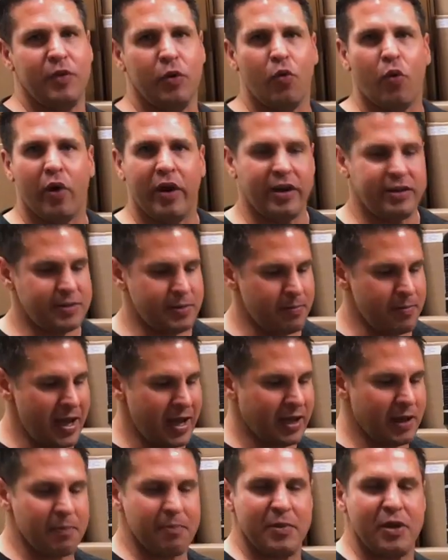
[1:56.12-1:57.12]
you wanted to
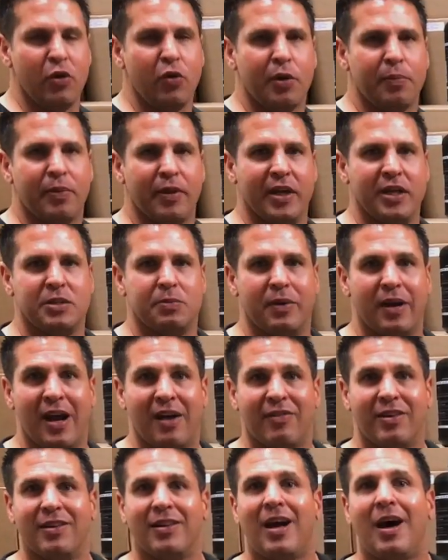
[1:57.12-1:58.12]
make a meal replacement,
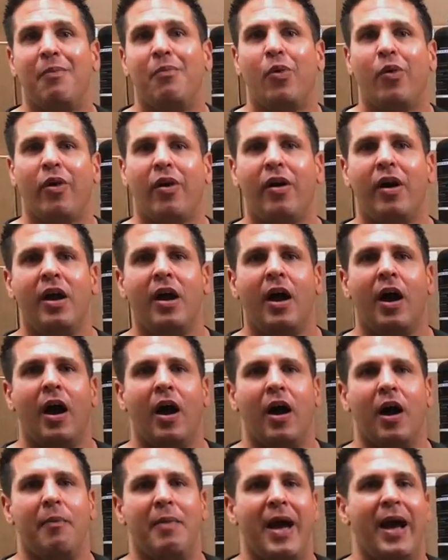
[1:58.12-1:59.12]
have a lot more
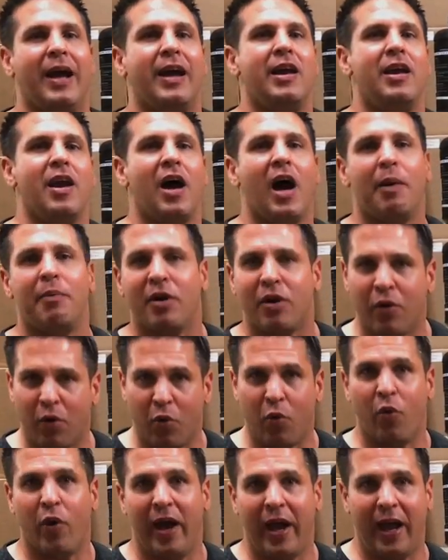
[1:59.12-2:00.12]

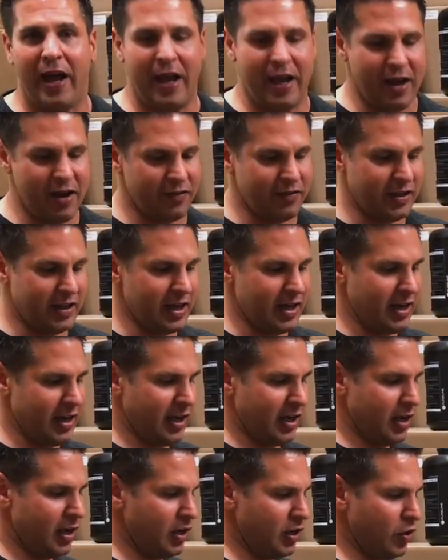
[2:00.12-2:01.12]
economical way of
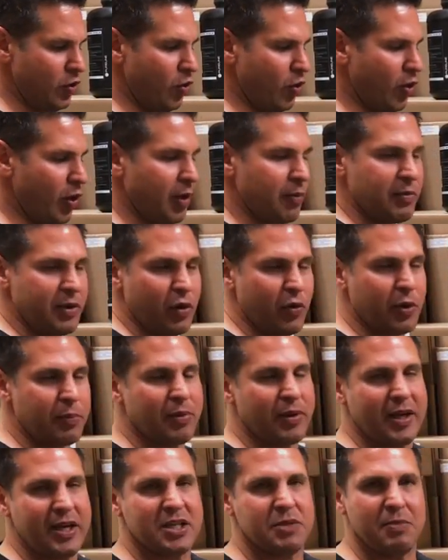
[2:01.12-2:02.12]
getting your meal
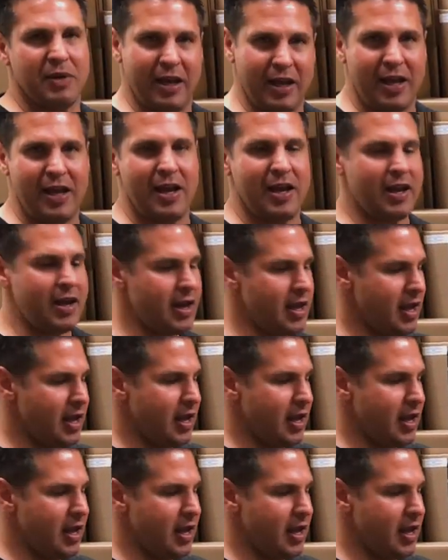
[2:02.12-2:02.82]
replacement in,